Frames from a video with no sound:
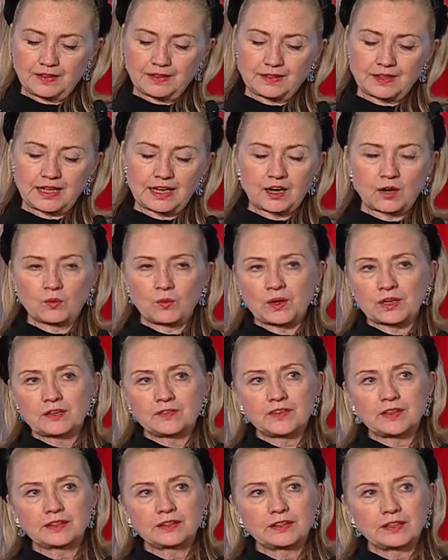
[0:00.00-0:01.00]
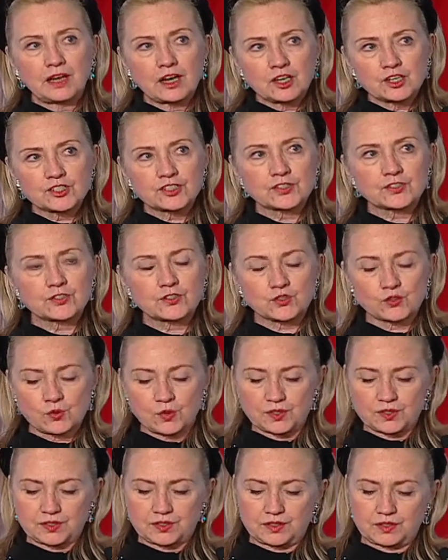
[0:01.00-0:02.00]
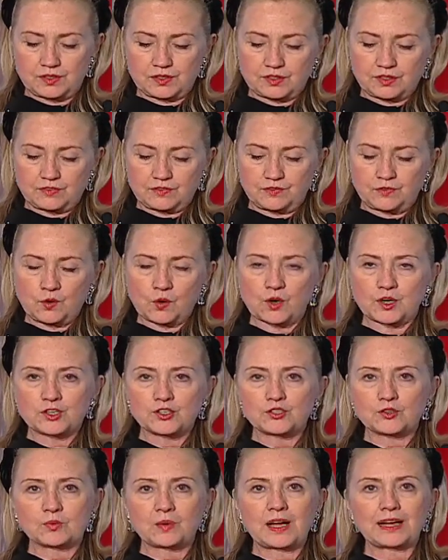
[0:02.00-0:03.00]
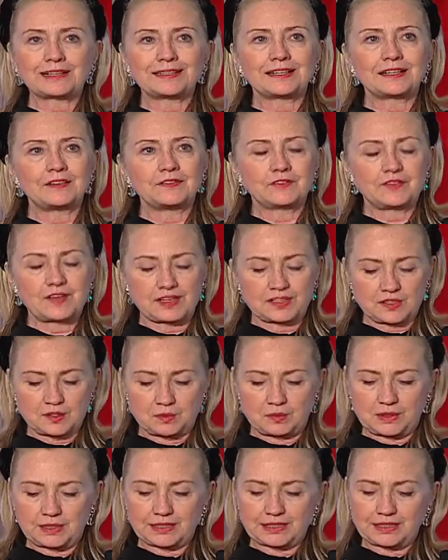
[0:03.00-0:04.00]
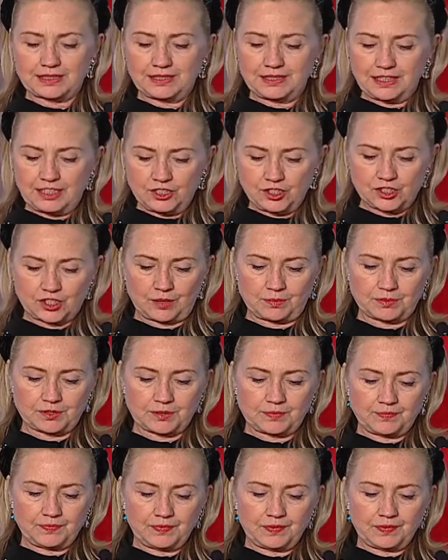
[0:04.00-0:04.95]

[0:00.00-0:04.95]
They are one of the largest sources of foreign direct investment in Egypt.